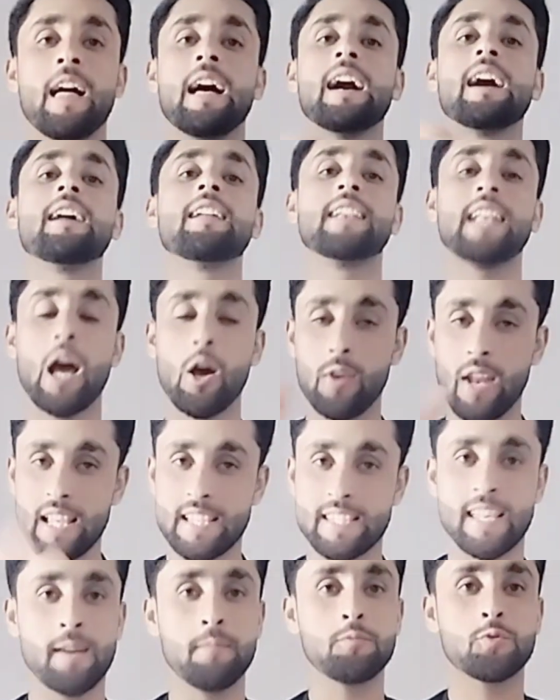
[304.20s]
Now
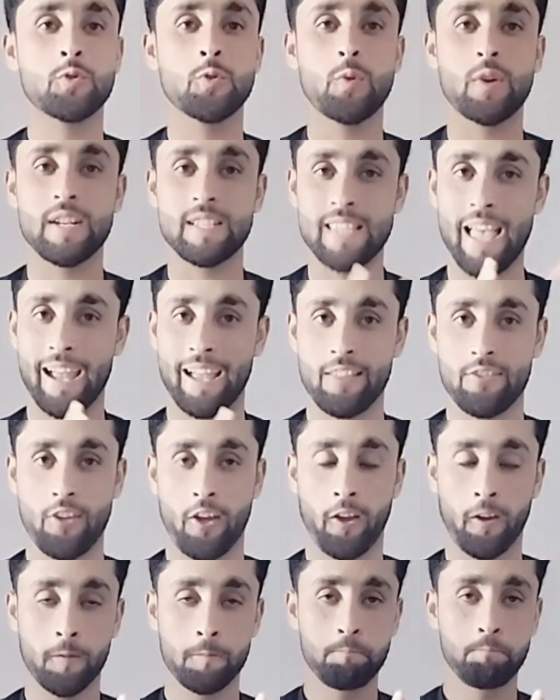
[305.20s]
let's come to our second
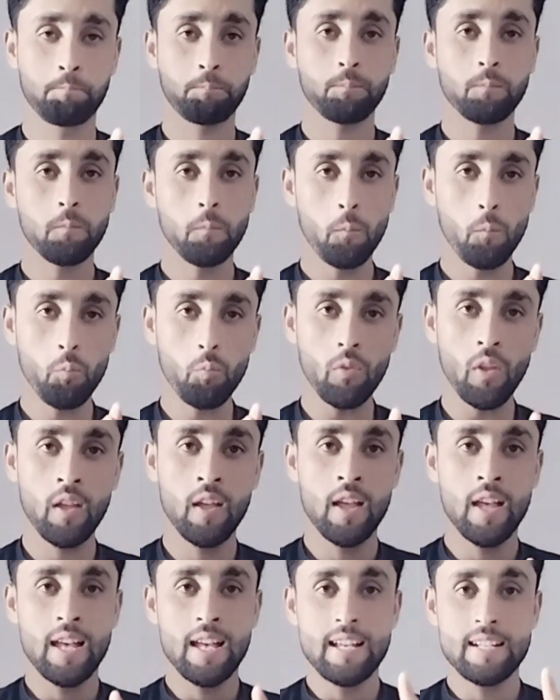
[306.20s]
thing.
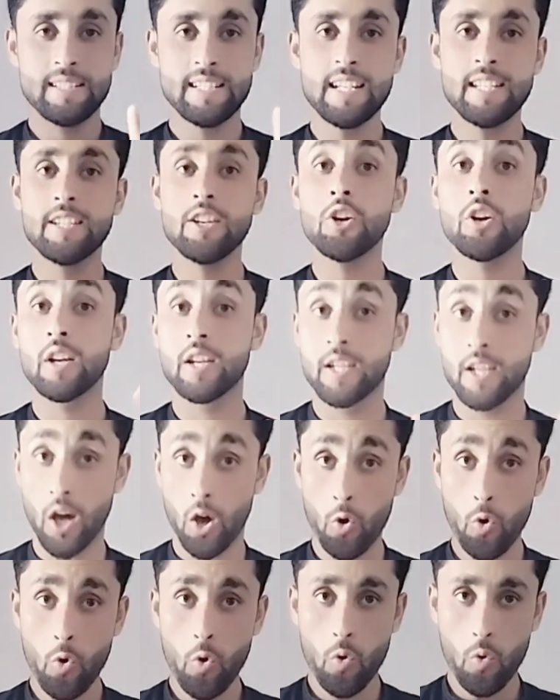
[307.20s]
Did you
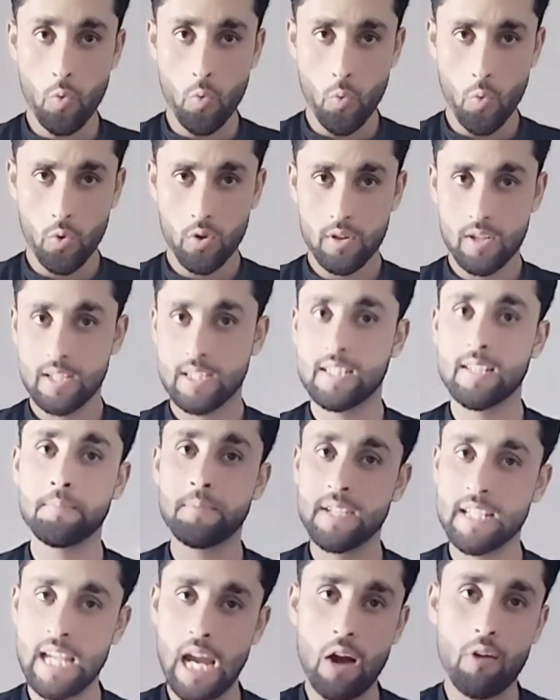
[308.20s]
go to
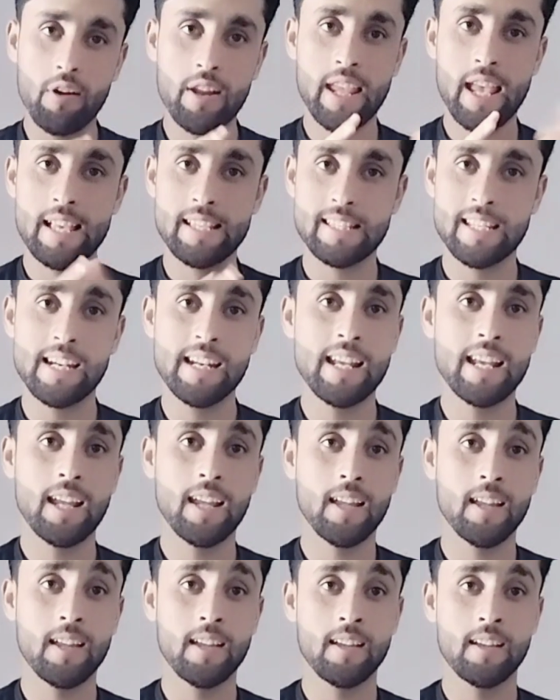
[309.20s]
Peshawar
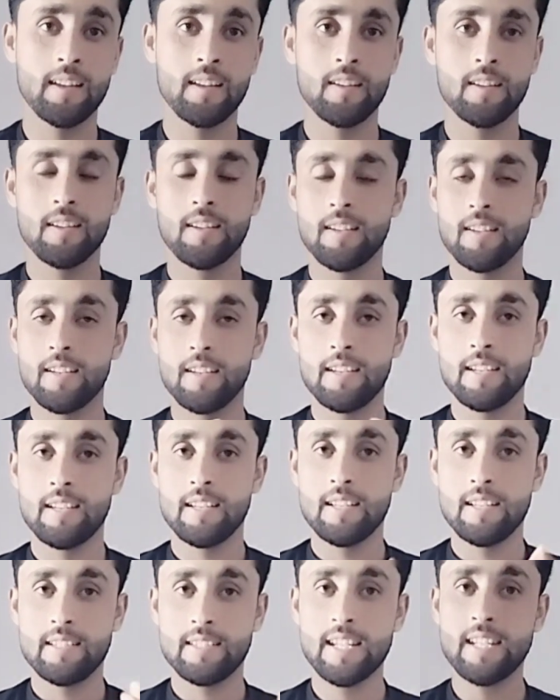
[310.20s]
yesterday?
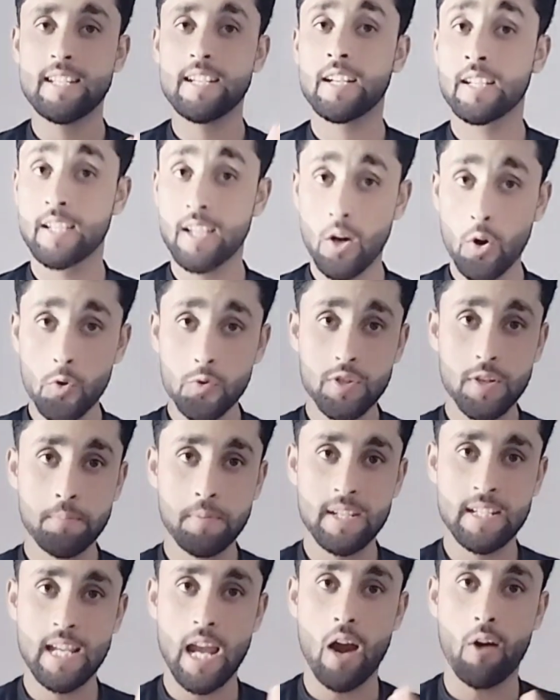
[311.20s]
Did you go to
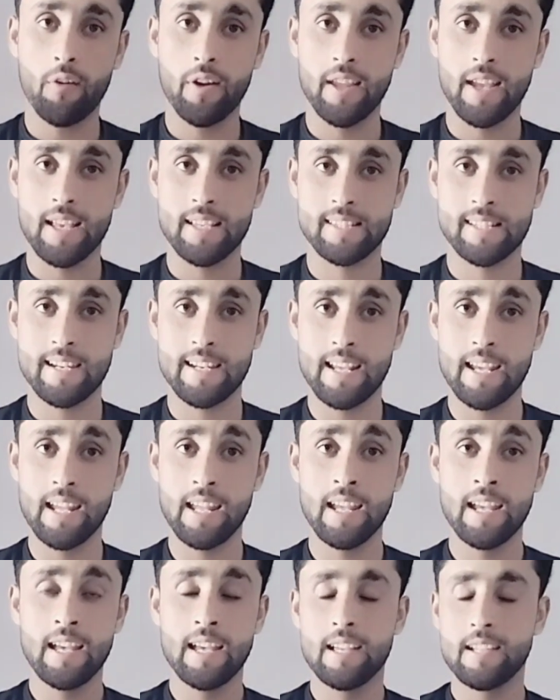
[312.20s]
Peshawar
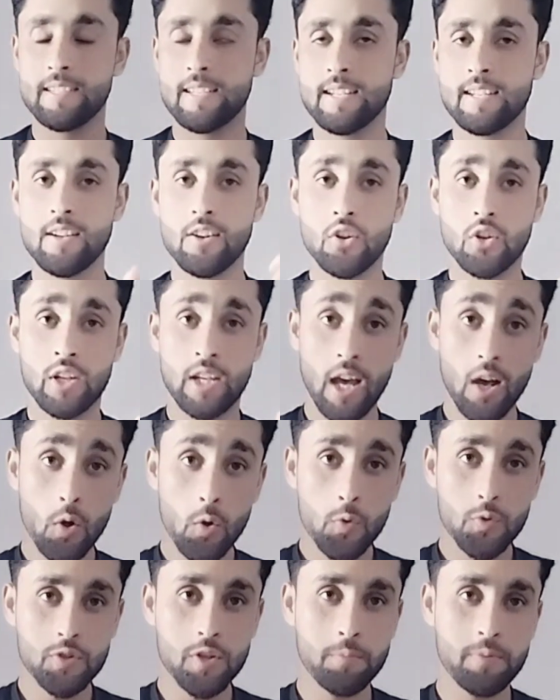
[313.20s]
yesterday? Did you
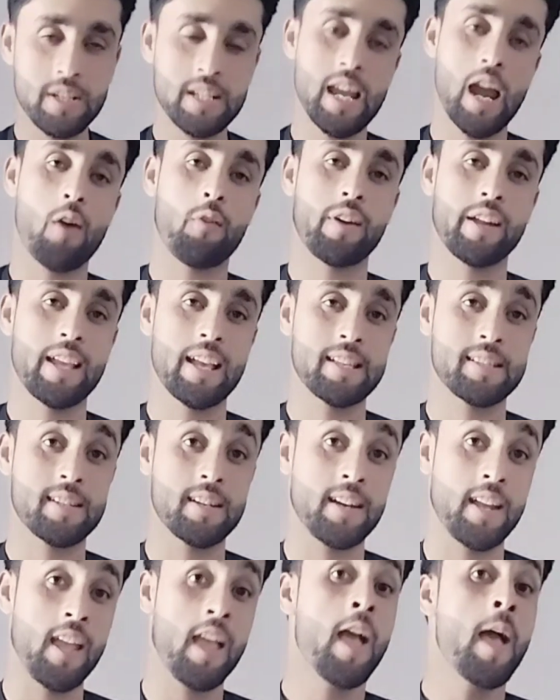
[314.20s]
go to Peshawar
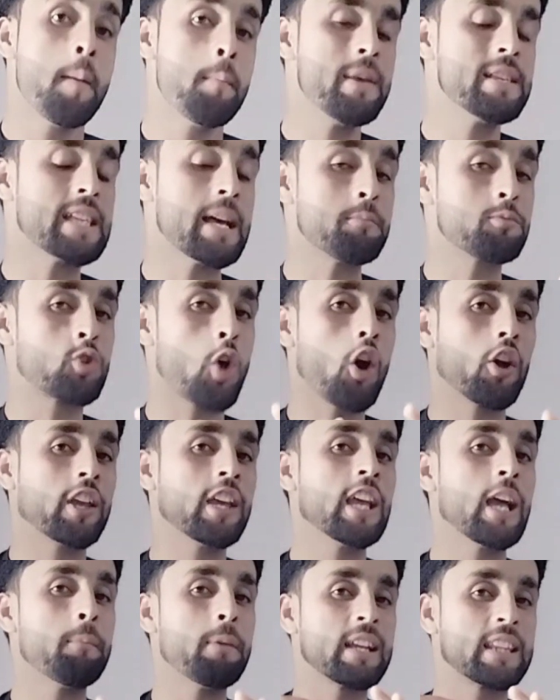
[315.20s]
yesterday? Means I'm
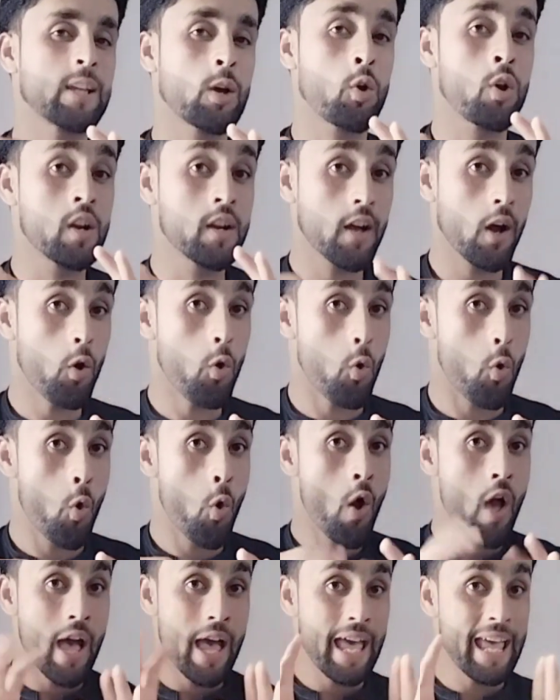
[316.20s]
talking about the
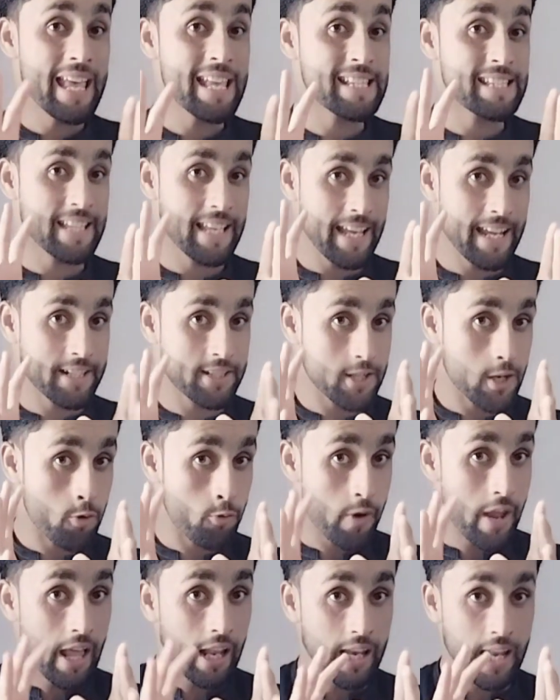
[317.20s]
go. Is it
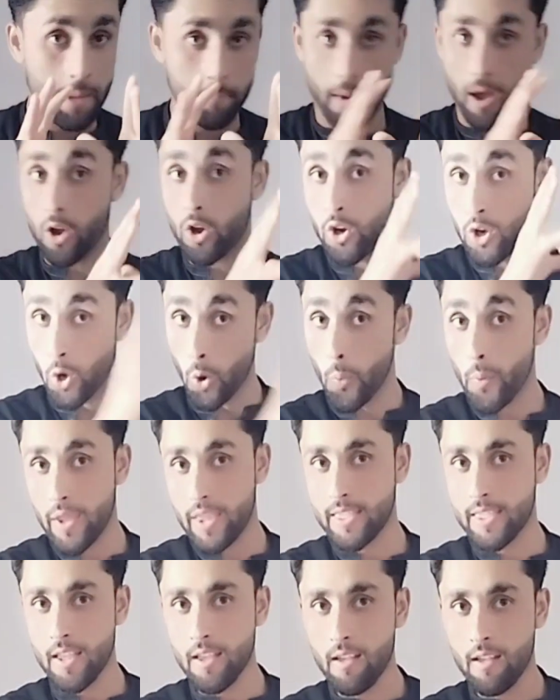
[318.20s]
really about
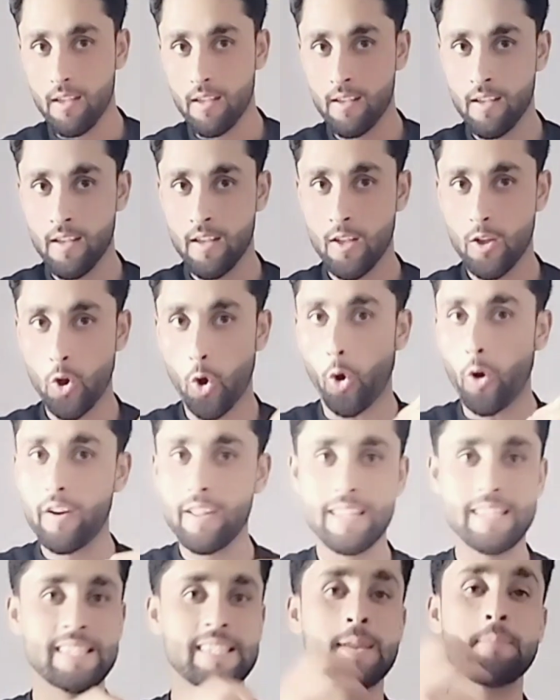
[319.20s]
going there? Or
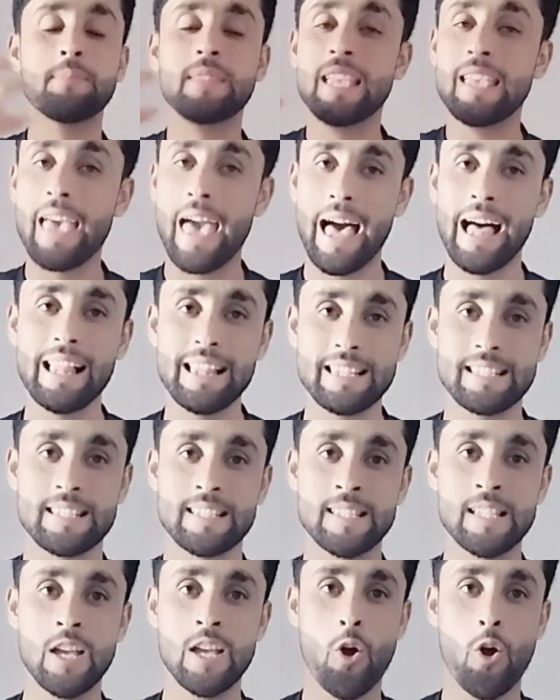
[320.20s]
it's something
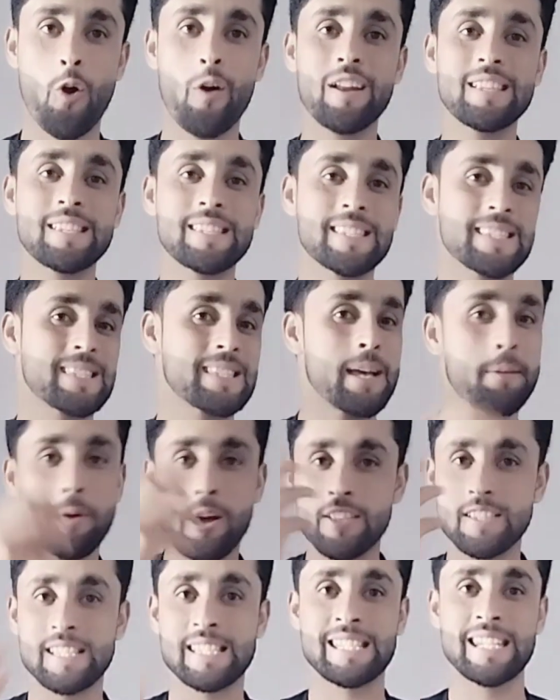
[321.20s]
else? Or it's
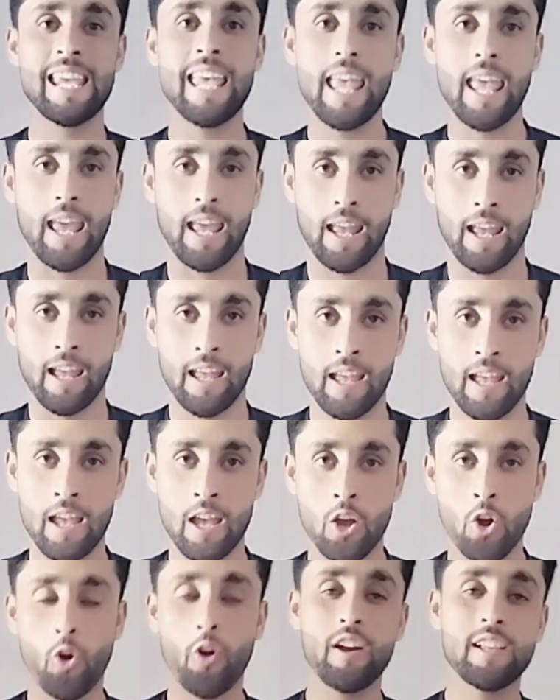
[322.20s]
about
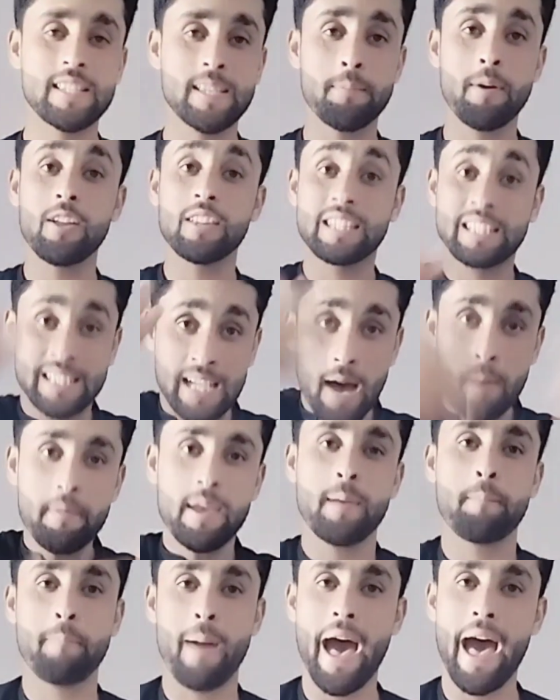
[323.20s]
staying? Or it's about
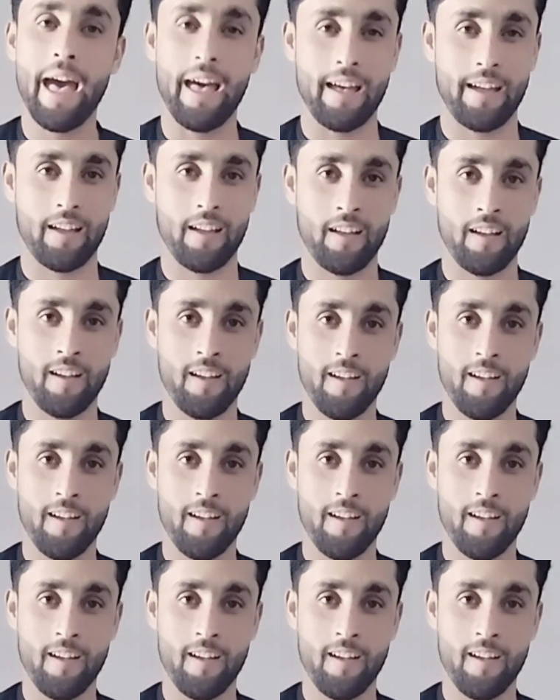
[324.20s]
coming back?